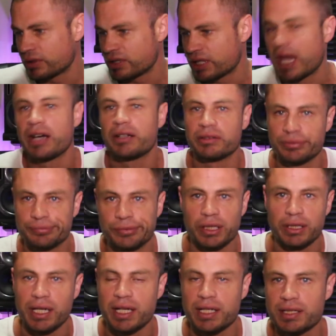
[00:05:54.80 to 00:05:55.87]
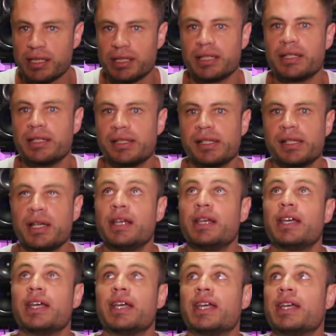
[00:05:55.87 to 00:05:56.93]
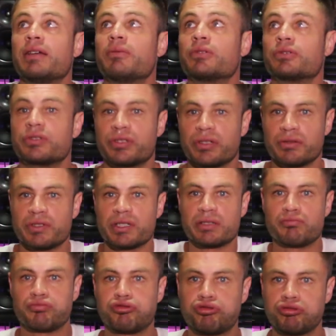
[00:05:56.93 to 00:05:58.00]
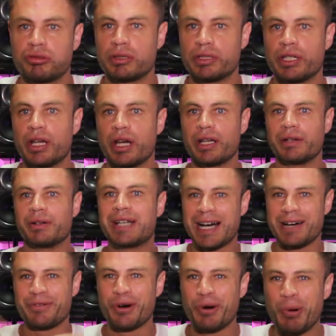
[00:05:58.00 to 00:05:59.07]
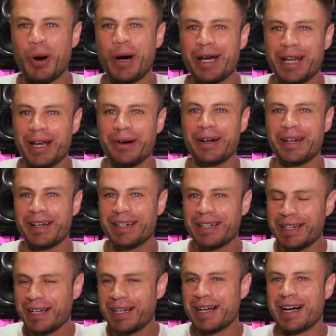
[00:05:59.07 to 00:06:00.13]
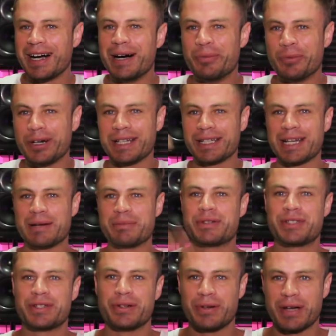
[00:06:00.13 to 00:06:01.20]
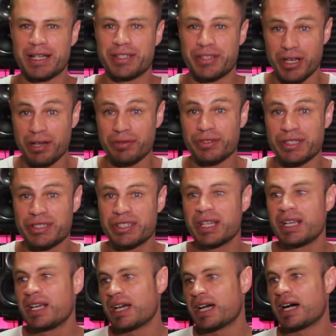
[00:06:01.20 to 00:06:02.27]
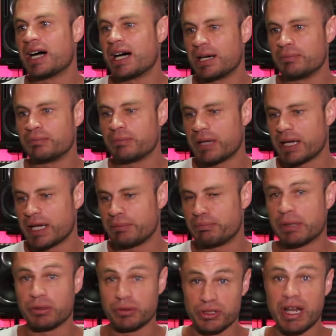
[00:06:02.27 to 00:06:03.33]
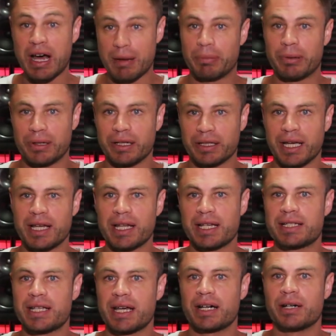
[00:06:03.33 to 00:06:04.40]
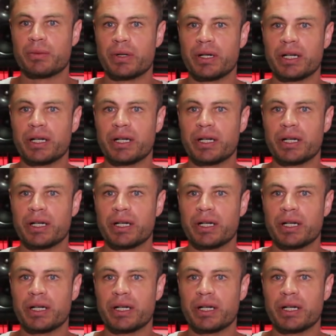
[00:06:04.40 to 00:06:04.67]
sound, okay, so it will sort of just, it'll cover a wide area. When it comes to a surface, it builds up, okay, that's how it